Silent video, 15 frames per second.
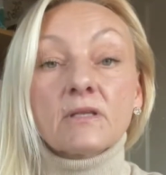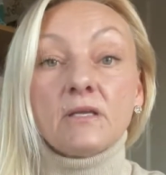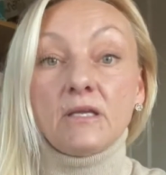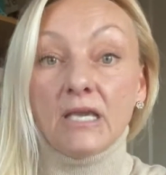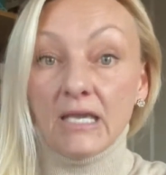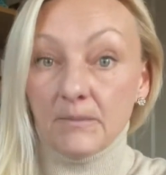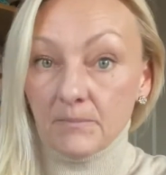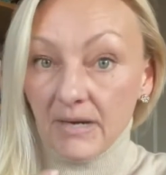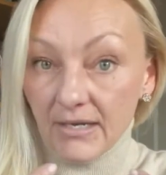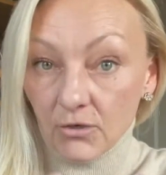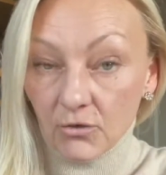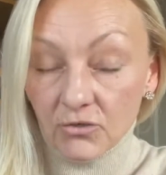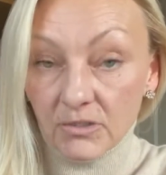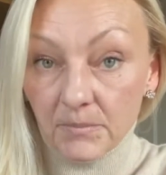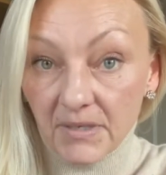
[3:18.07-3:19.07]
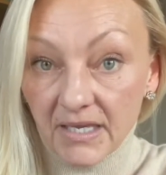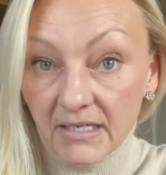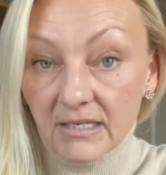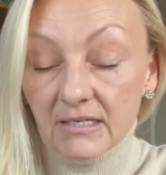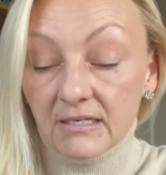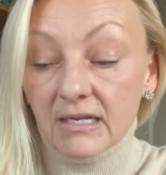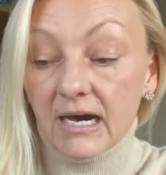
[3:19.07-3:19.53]
in my own
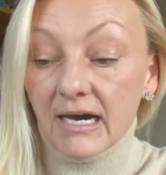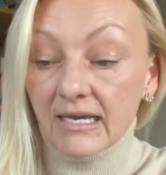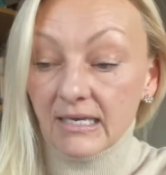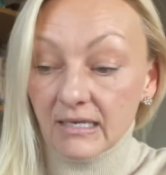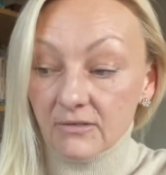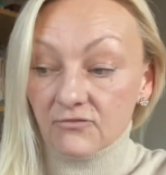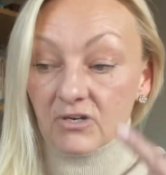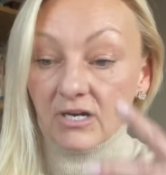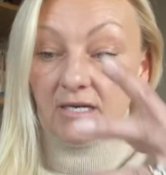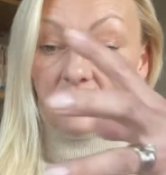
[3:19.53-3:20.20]
opinion, I have kind